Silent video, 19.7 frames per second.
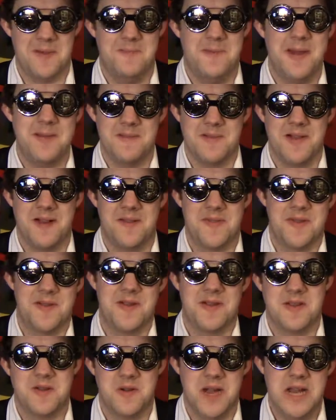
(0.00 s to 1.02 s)
people out there
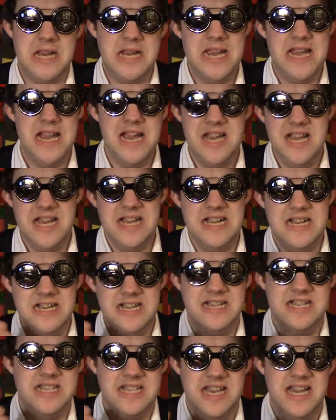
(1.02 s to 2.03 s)
are going,
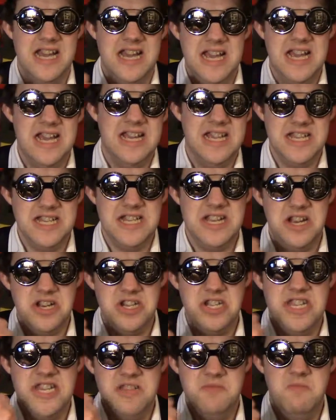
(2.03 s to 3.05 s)

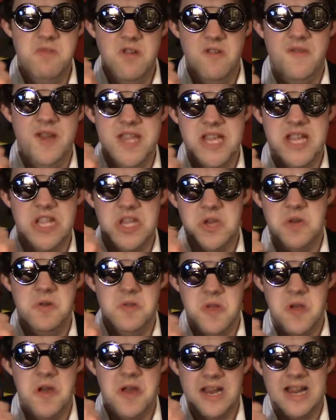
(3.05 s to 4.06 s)
"These movies are too
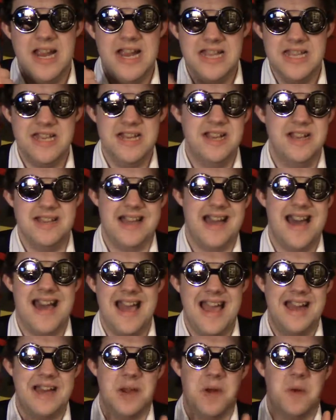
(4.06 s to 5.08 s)
long as it is."
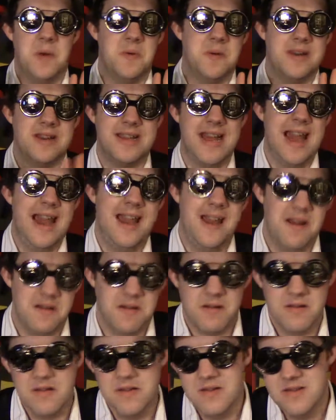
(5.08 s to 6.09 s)
I don't care.
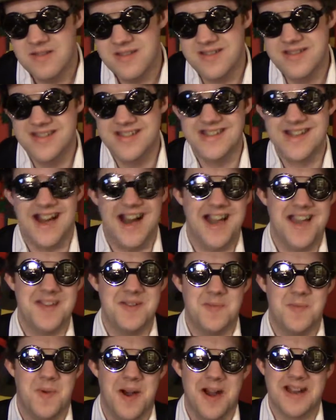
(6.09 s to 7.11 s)
I
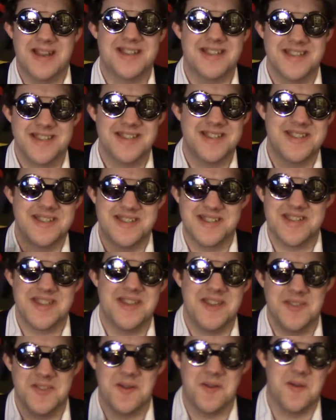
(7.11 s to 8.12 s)
want to
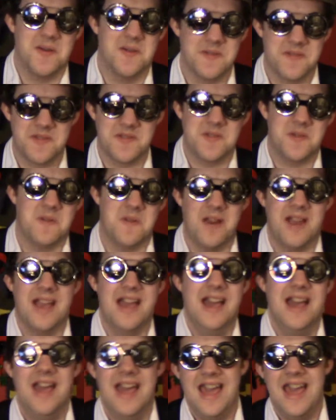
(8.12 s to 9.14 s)
see the whole story.
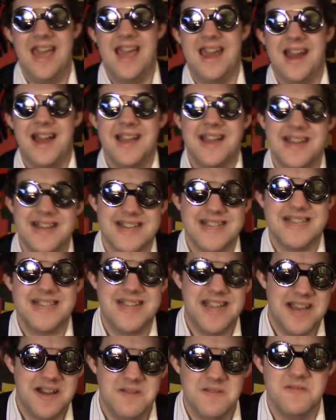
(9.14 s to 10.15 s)
And I could
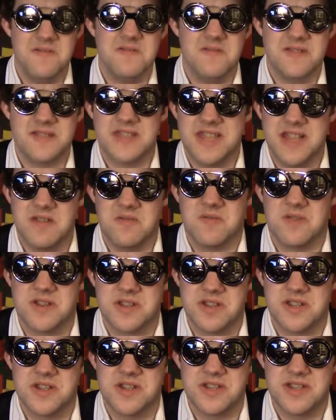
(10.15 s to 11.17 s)
tell that there
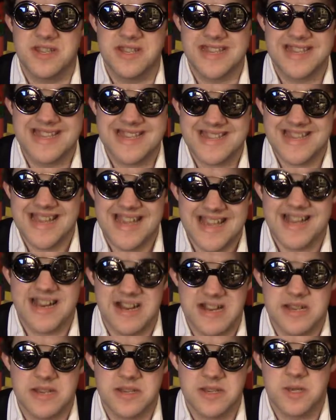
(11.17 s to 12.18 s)
was
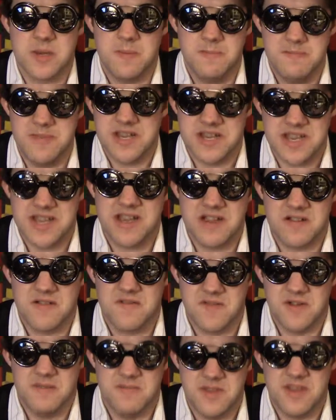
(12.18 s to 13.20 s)
scenes missing
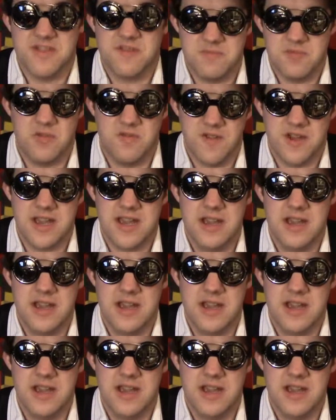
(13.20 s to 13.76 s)
from this movie.